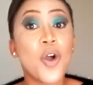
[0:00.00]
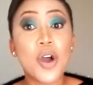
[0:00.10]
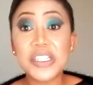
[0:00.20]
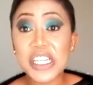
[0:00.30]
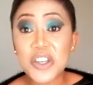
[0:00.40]

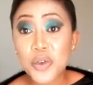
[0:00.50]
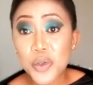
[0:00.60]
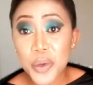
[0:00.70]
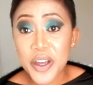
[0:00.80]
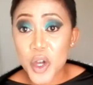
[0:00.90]
Continue
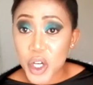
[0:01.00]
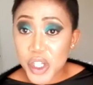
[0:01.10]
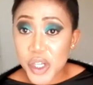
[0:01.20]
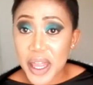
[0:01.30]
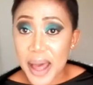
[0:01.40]
doing
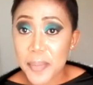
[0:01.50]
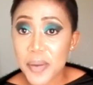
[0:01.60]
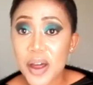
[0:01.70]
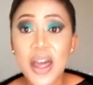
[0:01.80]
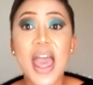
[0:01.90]
good to them
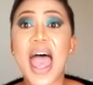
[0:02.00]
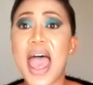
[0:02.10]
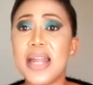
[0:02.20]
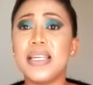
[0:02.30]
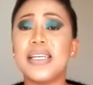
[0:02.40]

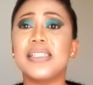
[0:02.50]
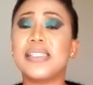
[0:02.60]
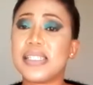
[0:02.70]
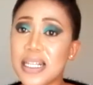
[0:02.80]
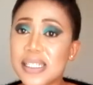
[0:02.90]
and
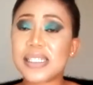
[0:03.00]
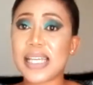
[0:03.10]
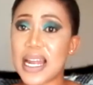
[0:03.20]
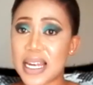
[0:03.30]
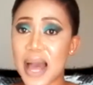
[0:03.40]
still
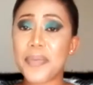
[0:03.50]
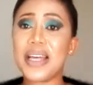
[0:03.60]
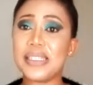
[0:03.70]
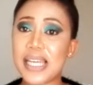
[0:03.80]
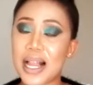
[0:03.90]
stand up
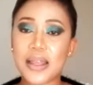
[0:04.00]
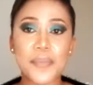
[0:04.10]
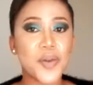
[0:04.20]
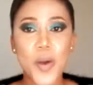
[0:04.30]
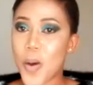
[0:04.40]
and tell
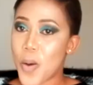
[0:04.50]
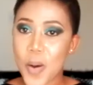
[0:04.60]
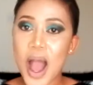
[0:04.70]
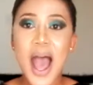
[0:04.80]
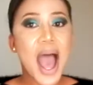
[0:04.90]
them, no,
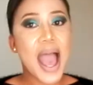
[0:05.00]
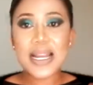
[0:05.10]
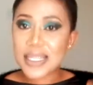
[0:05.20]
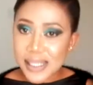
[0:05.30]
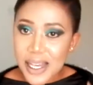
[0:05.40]
I
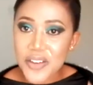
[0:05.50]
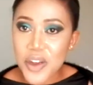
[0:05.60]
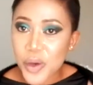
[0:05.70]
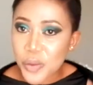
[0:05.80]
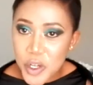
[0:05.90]
disagree
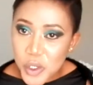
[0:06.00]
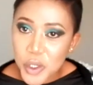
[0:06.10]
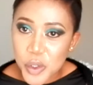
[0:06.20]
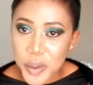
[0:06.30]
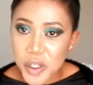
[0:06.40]
with what
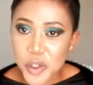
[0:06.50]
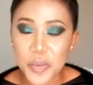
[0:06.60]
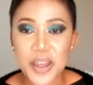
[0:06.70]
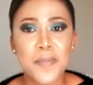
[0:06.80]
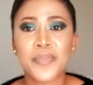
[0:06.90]
you're doing to
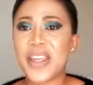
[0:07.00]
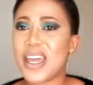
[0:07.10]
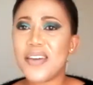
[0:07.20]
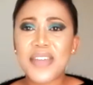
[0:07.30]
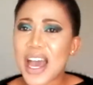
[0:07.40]
me.
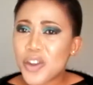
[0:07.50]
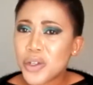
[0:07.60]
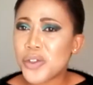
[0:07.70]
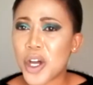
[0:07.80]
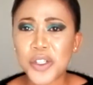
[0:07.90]
If they are
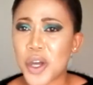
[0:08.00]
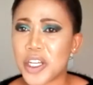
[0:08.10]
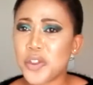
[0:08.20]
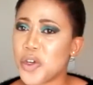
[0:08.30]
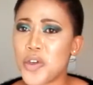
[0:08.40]
not
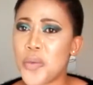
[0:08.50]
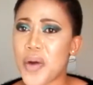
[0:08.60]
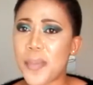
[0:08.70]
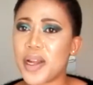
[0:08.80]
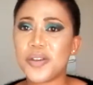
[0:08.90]
talking to you
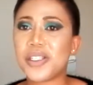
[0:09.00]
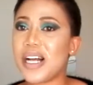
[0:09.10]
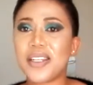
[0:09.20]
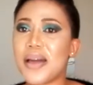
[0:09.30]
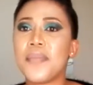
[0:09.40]
properly, you
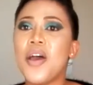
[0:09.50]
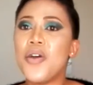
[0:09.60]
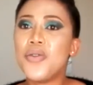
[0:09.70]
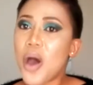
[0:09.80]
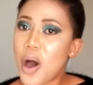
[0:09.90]
tell them,
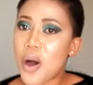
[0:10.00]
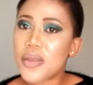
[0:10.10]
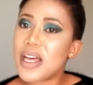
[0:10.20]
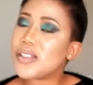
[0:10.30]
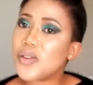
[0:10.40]
no,
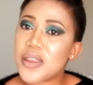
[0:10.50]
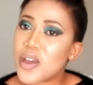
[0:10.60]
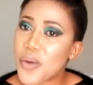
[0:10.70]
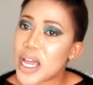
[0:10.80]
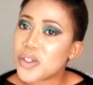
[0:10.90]
that's not
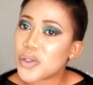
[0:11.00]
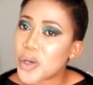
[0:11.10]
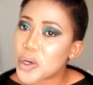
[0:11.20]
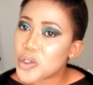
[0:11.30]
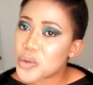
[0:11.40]
the way to
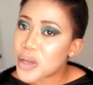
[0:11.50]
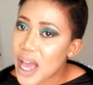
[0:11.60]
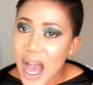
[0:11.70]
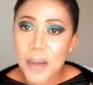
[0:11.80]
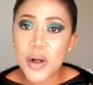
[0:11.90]
talk to me.
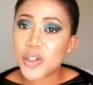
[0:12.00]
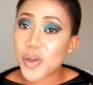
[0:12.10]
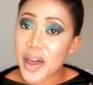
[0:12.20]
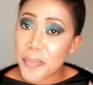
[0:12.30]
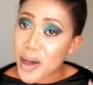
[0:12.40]
I'm
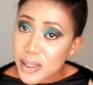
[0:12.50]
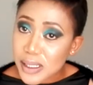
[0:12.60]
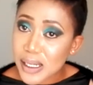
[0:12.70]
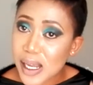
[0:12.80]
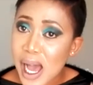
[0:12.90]
also a
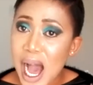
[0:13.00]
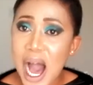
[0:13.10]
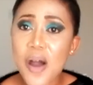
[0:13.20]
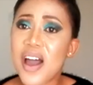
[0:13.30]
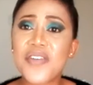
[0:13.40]
person.
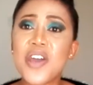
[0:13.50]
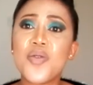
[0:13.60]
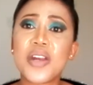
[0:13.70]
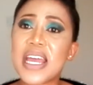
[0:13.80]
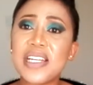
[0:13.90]
However
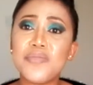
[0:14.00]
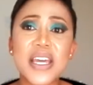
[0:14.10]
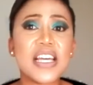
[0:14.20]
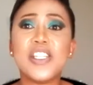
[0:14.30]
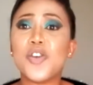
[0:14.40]
you rate
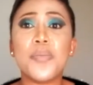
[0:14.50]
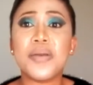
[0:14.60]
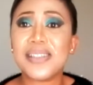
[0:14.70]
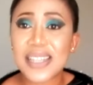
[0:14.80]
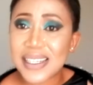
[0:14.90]
me is your
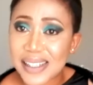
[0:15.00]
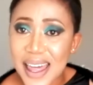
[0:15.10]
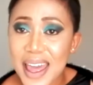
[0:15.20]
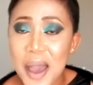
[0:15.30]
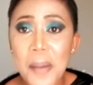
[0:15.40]
business
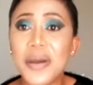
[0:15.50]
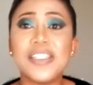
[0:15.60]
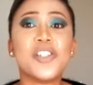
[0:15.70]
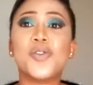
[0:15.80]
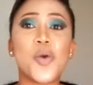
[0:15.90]
there, but
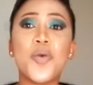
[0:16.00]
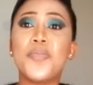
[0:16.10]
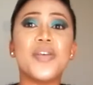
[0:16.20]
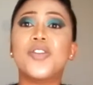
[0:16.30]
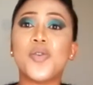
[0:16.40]
just
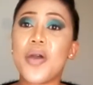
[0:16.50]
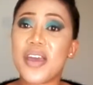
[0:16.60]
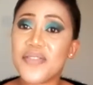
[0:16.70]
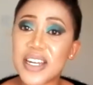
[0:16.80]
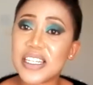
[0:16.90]
don't be so
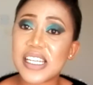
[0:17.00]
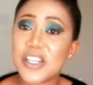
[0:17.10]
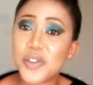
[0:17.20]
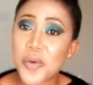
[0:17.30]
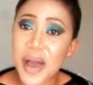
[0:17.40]
evident
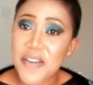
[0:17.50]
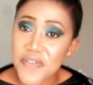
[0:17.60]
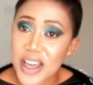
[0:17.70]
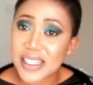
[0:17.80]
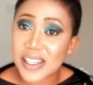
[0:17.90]
as to my
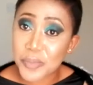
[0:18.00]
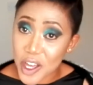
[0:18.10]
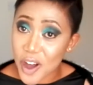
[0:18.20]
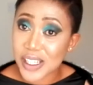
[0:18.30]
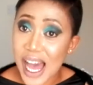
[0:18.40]
face,
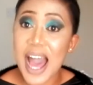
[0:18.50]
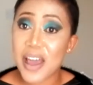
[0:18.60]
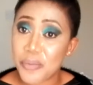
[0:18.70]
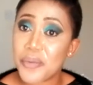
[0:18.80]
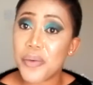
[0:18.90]
because
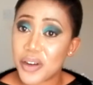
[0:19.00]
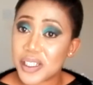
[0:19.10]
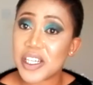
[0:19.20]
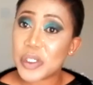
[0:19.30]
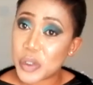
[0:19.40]
I am
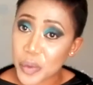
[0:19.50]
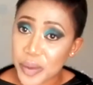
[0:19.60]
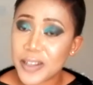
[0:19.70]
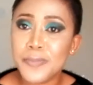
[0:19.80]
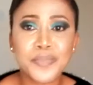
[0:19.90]
important to
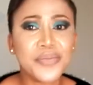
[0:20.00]
me.